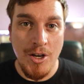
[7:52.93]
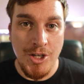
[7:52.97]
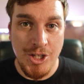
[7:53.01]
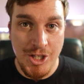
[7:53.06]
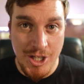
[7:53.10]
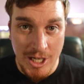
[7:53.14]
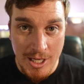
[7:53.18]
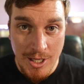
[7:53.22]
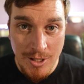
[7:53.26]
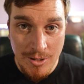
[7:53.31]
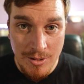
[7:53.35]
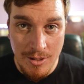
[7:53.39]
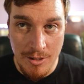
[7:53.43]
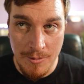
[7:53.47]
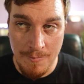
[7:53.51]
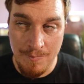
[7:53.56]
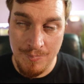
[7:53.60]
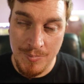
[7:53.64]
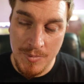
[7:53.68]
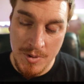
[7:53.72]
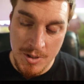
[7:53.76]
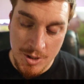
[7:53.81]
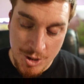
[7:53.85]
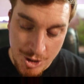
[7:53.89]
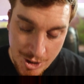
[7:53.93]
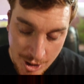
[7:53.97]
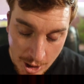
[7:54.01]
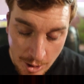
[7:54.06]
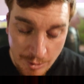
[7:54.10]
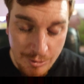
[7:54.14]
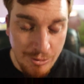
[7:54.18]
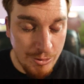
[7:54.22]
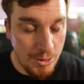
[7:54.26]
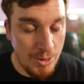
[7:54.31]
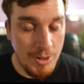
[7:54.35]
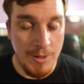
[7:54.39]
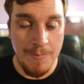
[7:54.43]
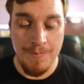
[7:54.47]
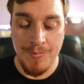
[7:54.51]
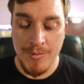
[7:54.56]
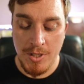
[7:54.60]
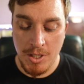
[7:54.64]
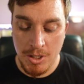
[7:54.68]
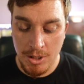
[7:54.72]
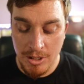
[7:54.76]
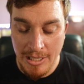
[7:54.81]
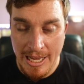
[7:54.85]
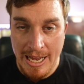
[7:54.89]
Shell food,
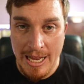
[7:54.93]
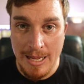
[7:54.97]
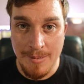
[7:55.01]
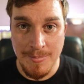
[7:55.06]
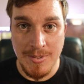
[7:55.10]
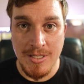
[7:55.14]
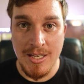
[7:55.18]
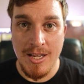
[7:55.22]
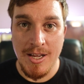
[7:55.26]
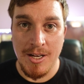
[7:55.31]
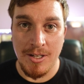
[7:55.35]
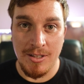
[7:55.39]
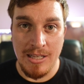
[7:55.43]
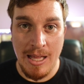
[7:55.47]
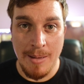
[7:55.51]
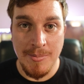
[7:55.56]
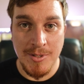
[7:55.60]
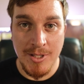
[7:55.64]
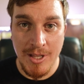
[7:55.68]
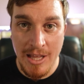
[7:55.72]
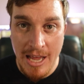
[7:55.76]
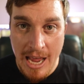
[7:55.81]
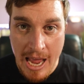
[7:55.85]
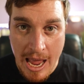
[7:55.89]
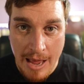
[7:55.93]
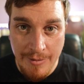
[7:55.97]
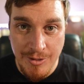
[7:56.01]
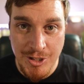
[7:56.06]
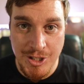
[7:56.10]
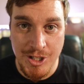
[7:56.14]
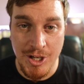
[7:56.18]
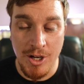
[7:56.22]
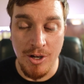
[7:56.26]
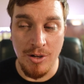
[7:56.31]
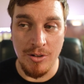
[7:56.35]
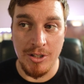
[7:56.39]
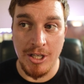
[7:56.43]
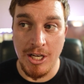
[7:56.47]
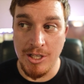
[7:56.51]
clams on the half shell.